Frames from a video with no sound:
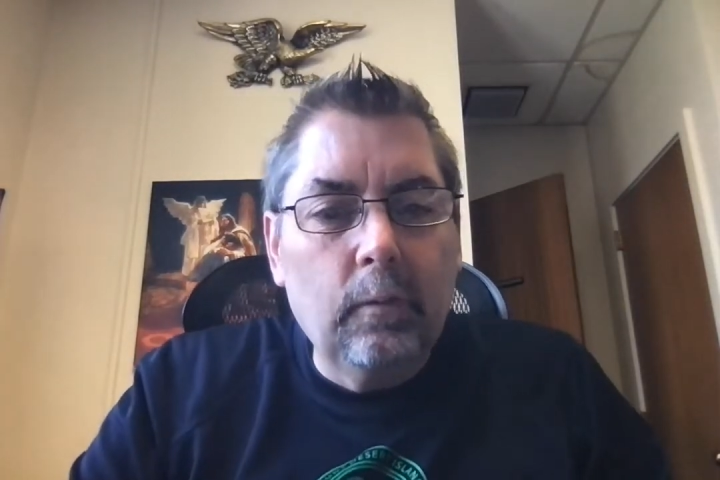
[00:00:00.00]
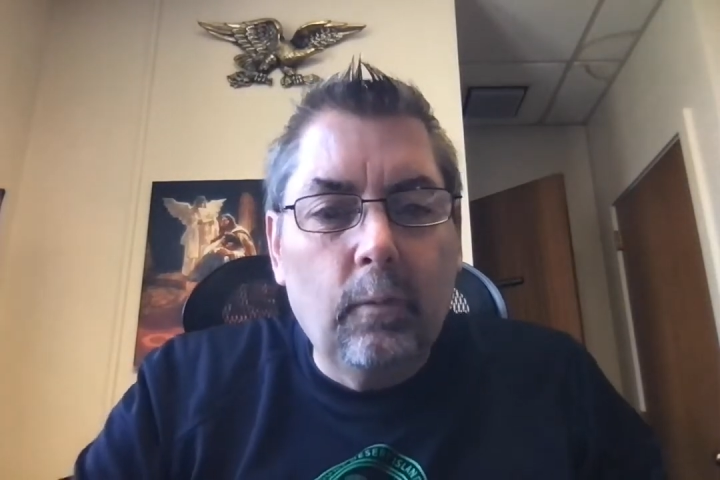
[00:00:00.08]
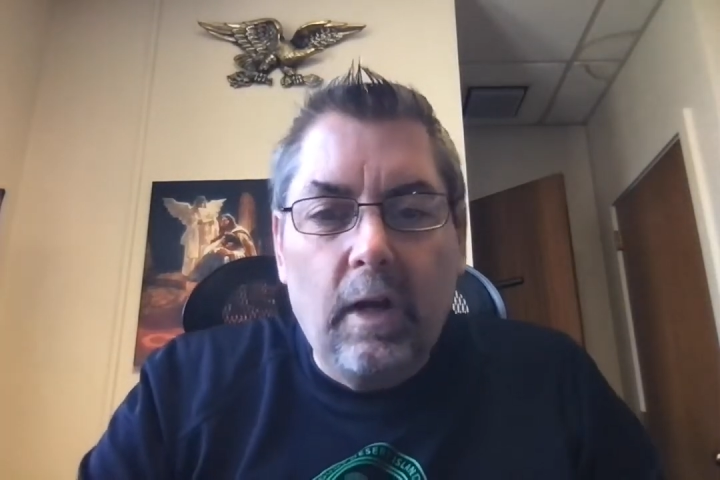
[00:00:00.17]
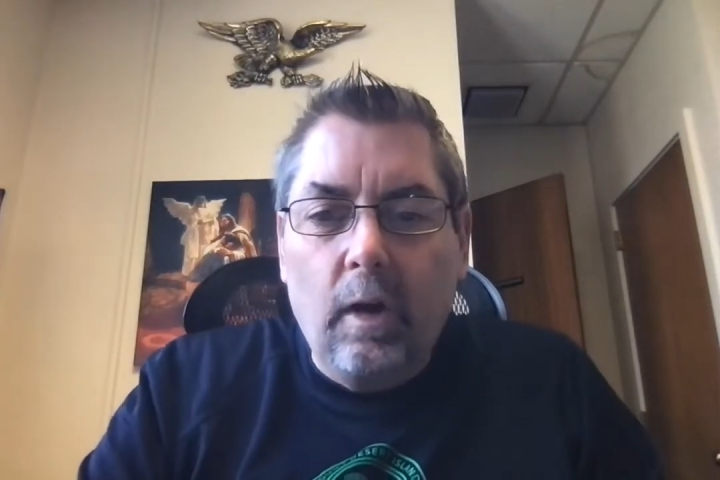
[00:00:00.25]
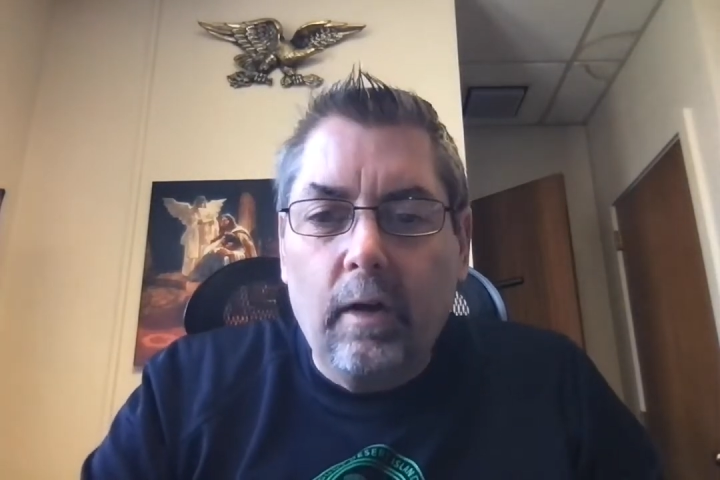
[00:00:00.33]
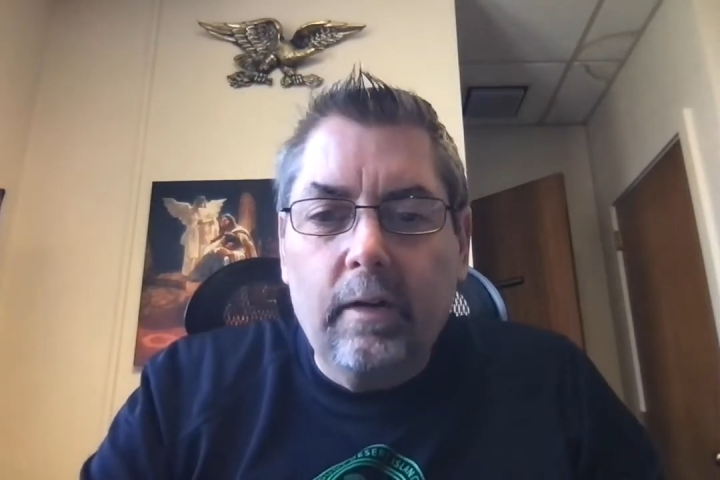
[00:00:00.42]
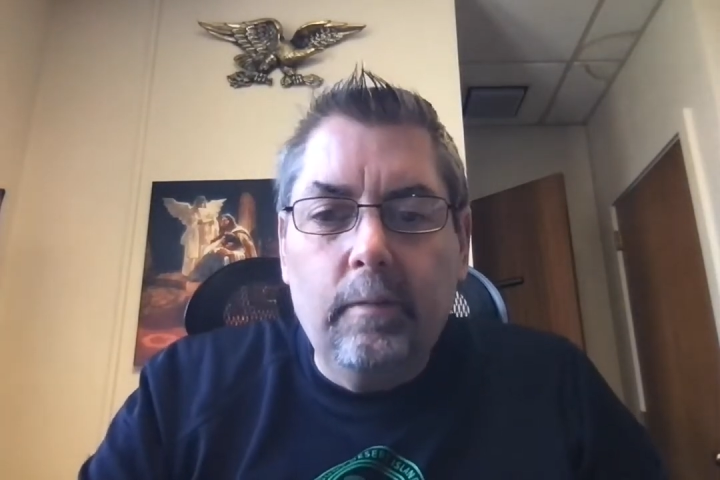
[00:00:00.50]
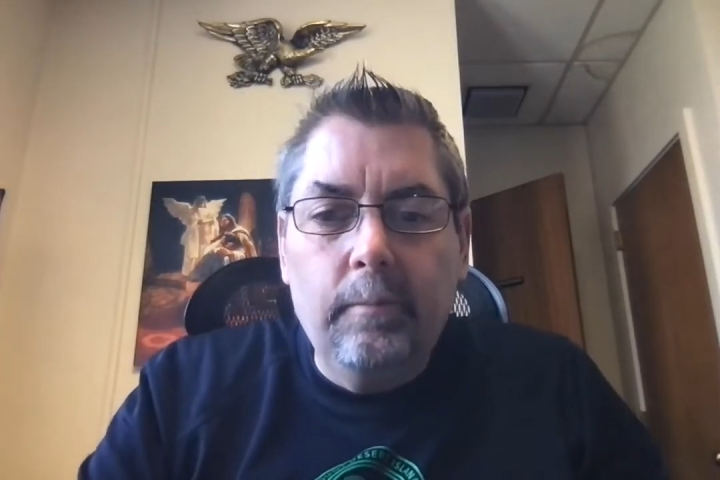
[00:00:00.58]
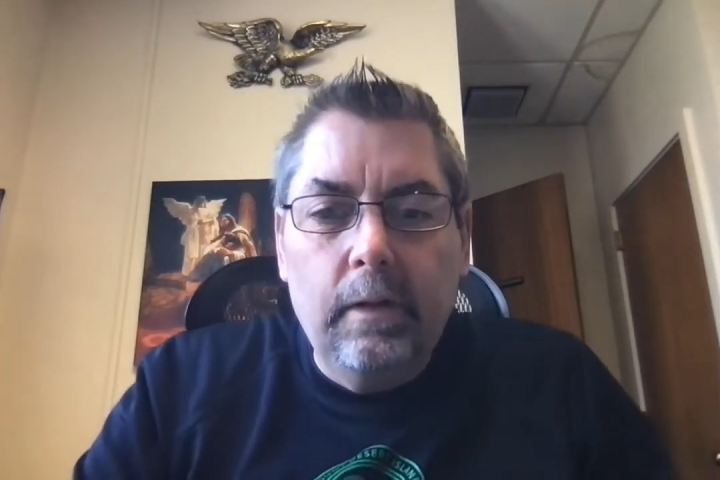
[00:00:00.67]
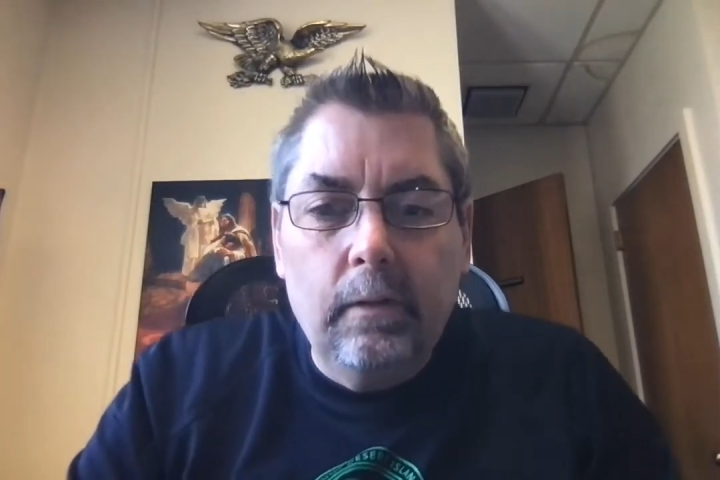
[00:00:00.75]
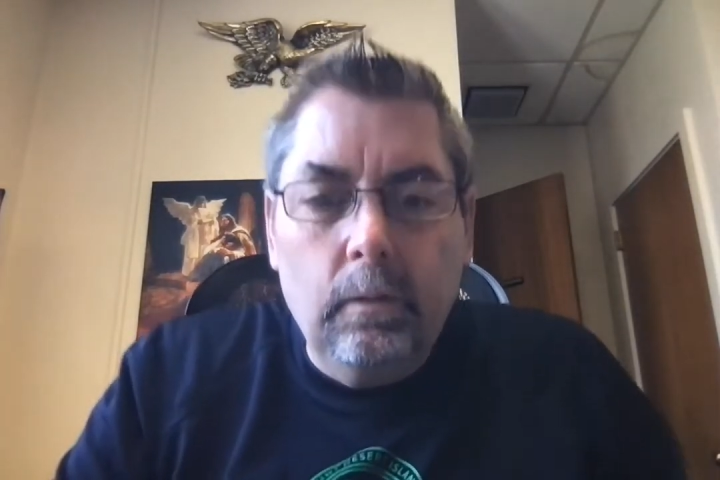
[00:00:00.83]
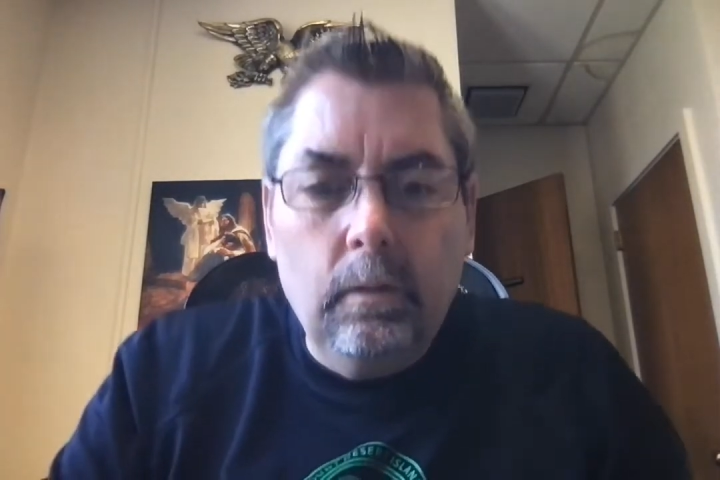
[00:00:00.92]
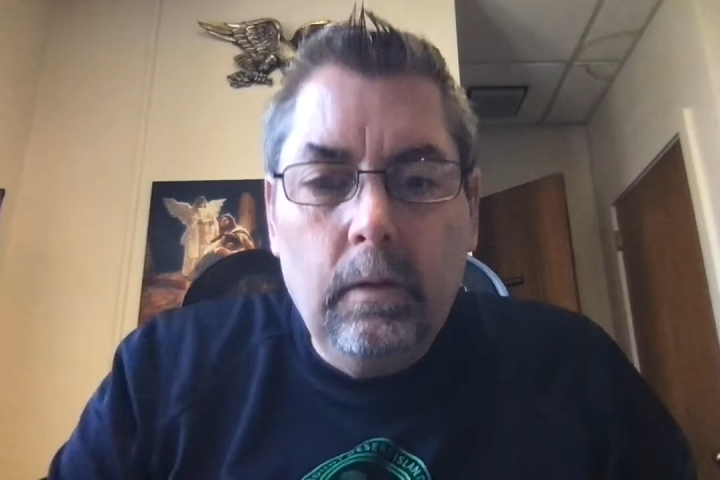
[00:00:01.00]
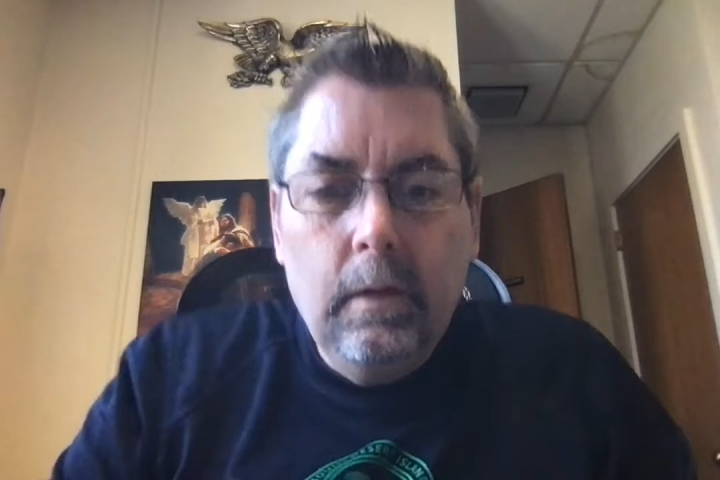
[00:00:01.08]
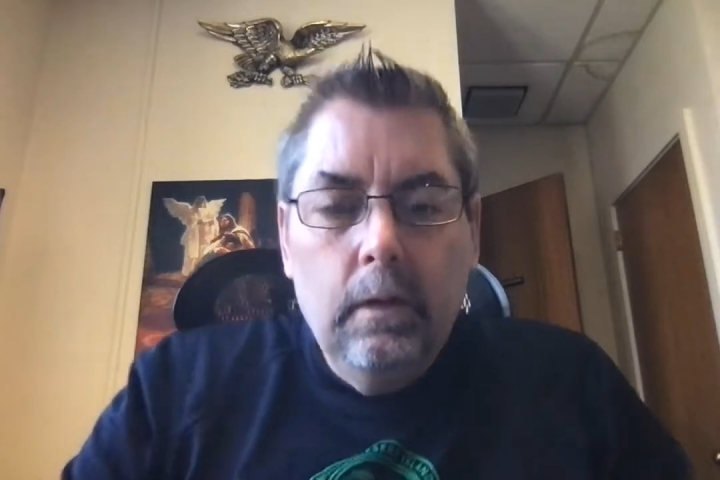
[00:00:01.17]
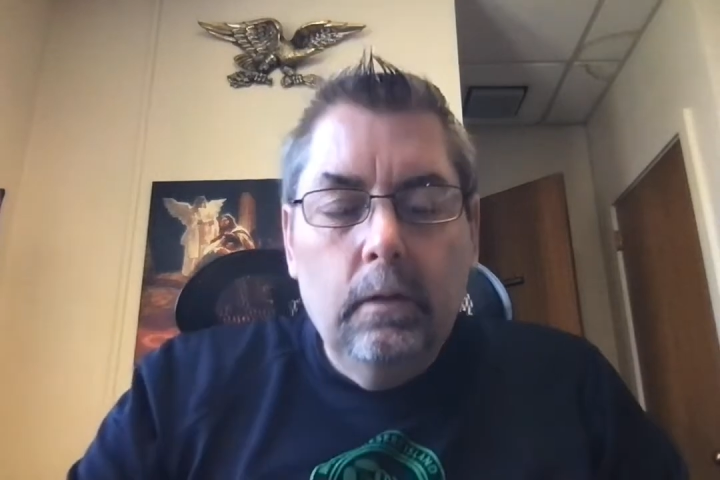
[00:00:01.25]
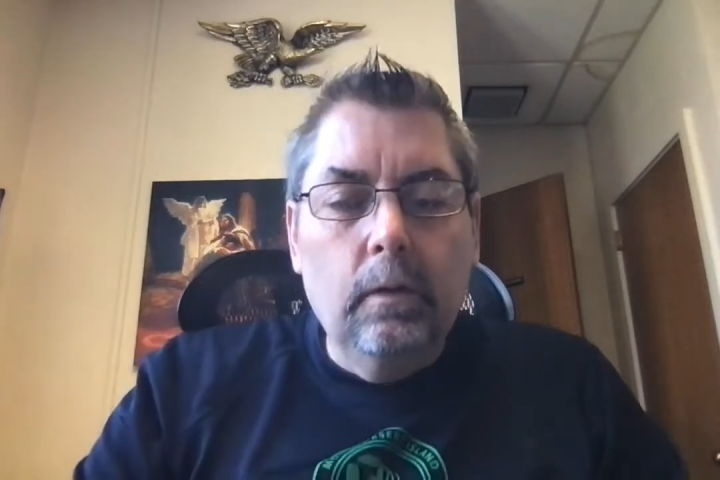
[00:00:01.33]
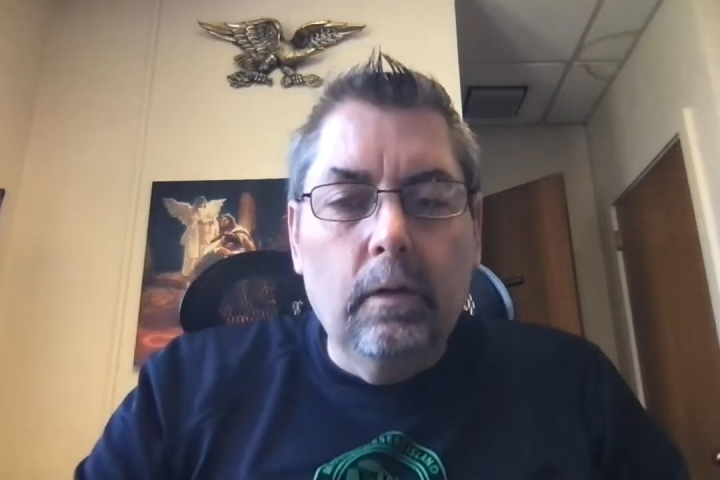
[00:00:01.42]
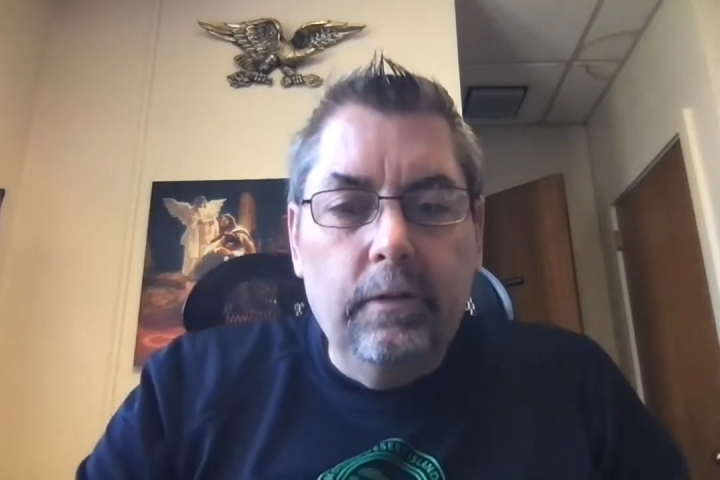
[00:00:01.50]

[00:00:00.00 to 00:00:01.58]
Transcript: We are in the middle or